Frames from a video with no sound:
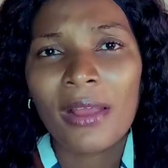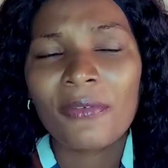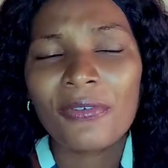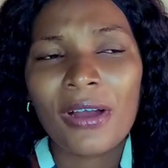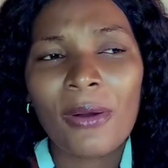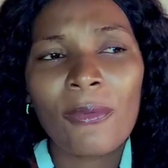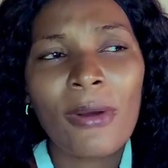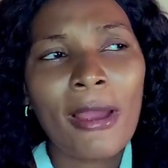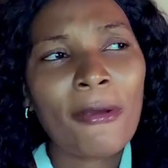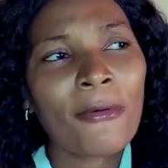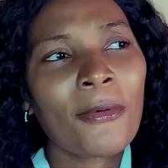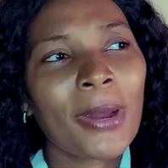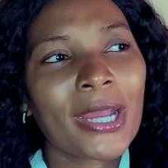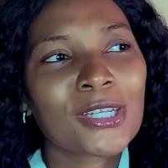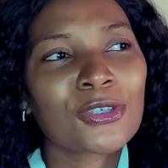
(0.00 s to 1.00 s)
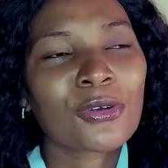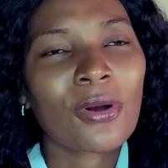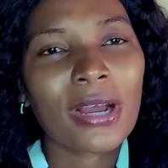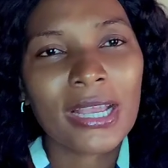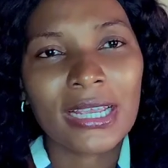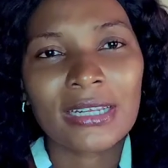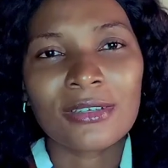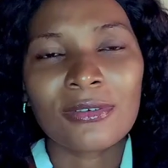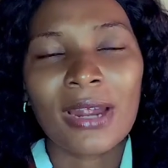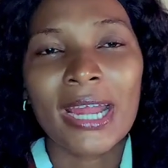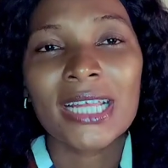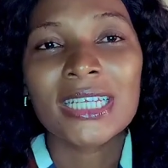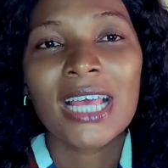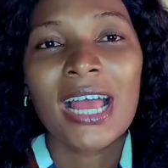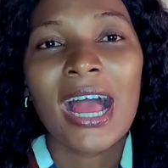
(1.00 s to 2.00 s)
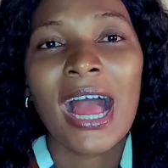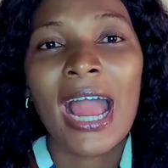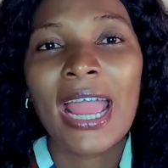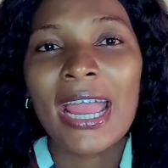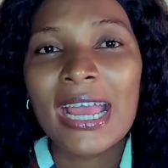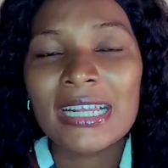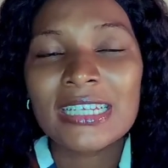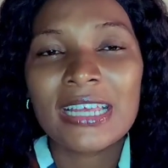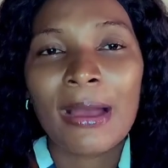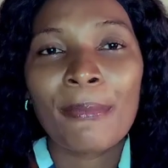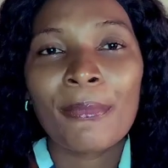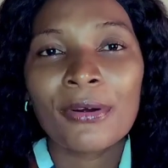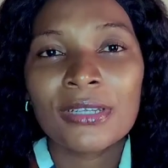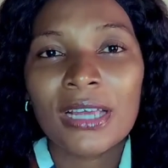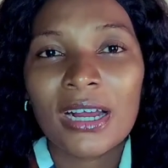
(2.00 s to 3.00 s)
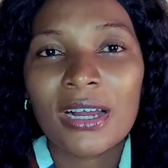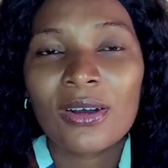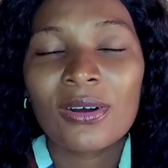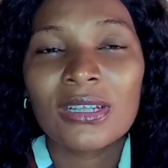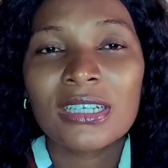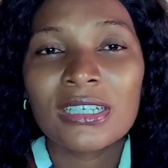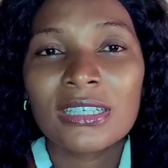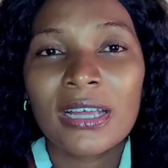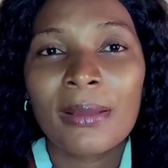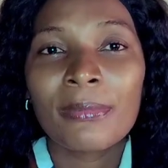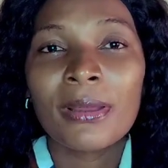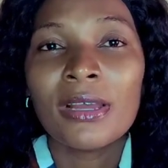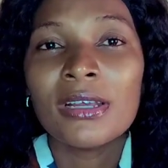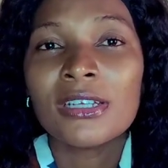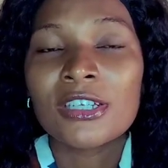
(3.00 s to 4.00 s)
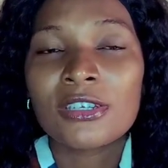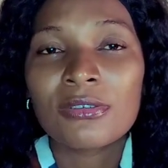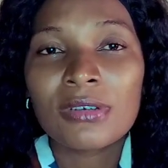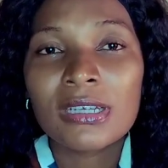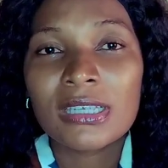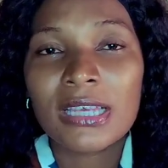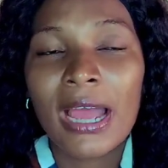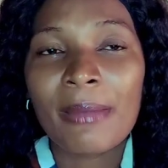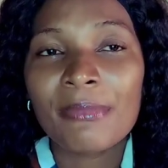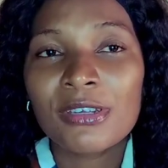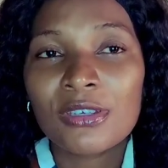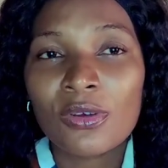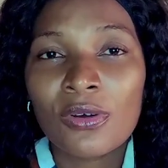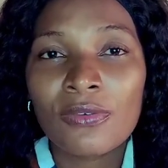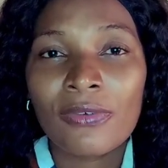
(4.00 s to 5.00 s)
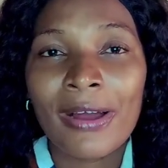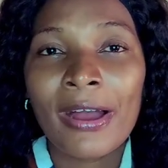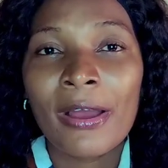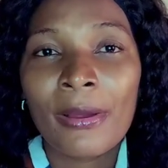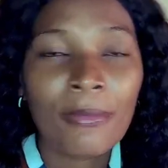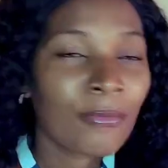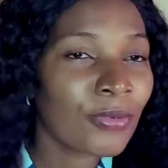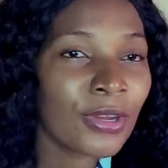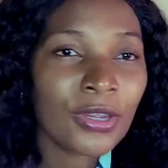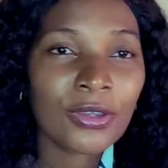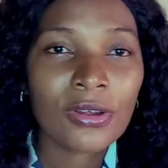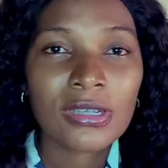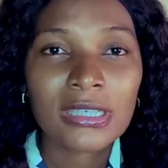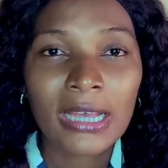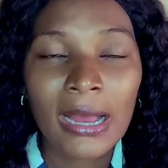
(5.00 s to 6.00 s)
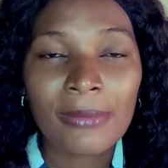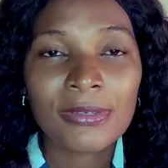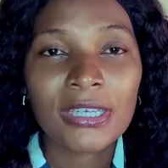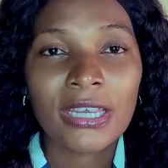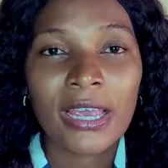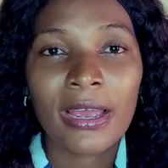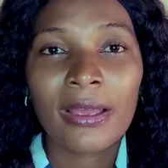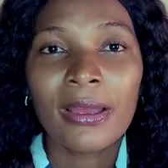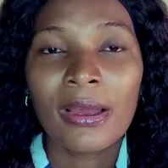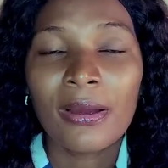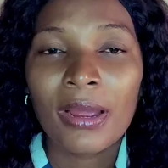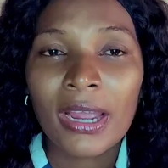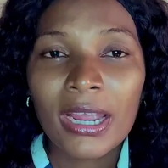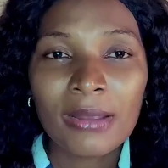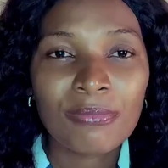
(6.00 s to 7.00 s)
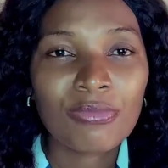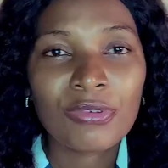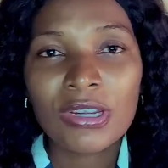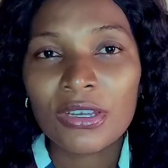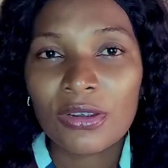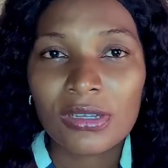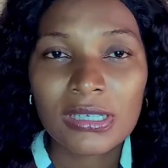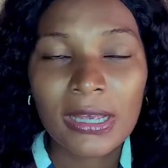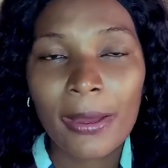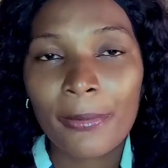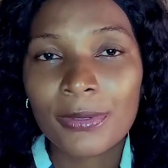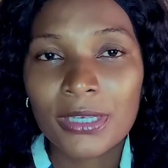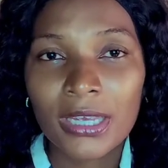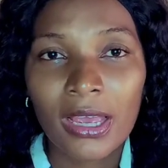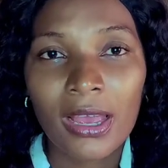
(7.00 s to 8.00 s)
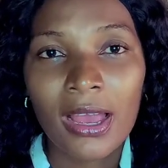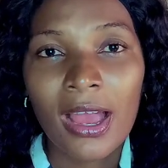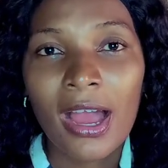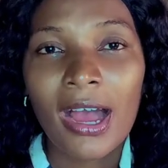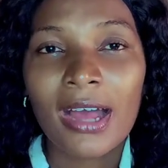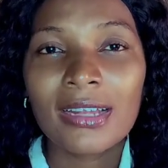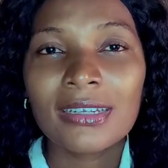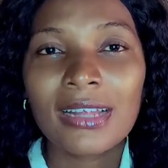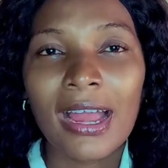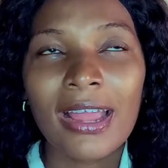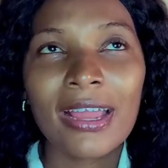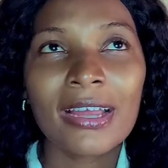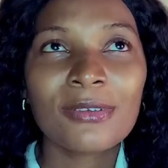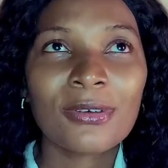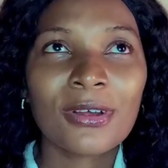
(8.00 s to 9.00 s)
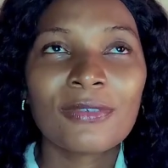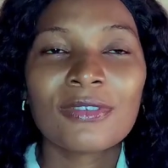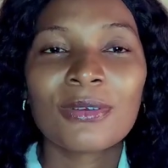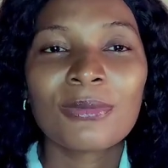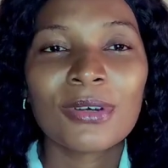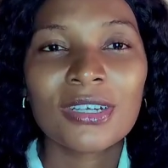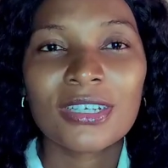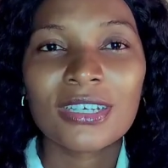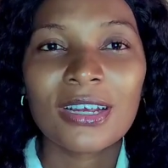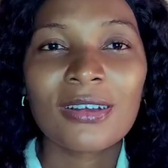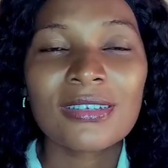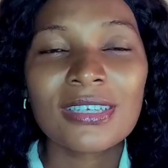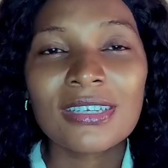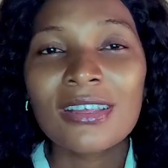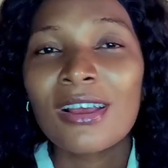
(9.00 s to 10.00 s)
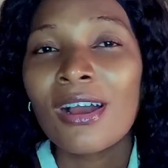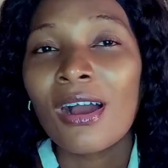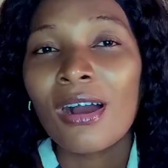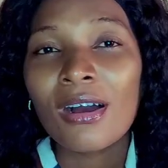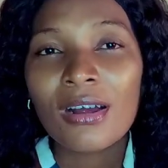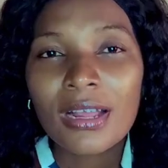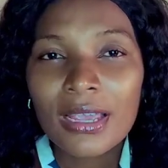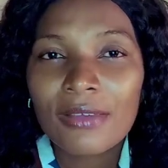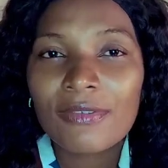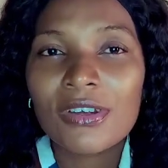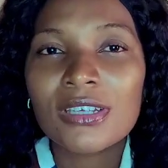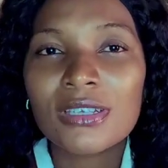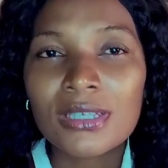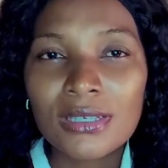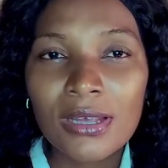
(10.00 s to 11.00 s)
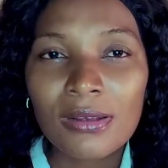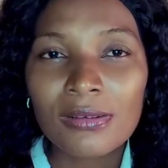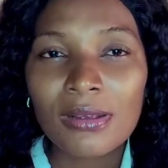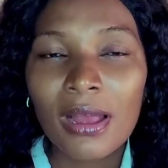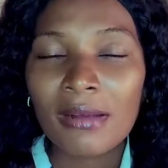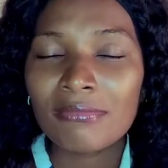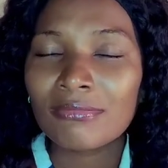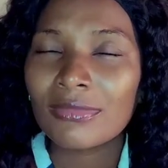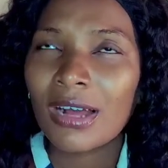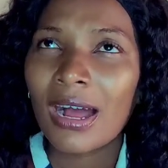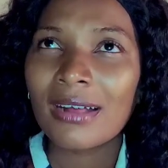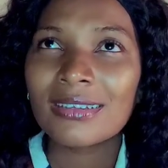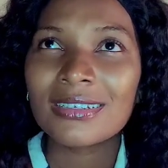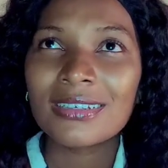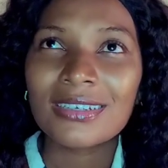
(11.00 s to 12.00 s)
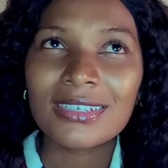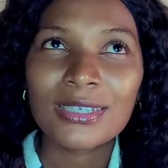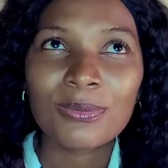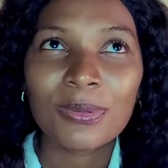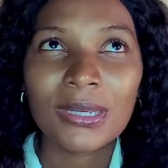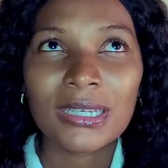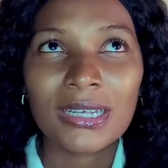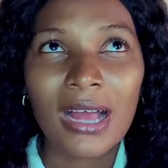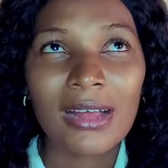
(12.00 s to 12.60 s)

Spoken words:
In fact, while we were talking, right, I heard their mother calling them, screen time is over, bring your tabs here, hey, bring your tabs here. And I heard one of the boys shouting, Oh, give us some, how did they speak?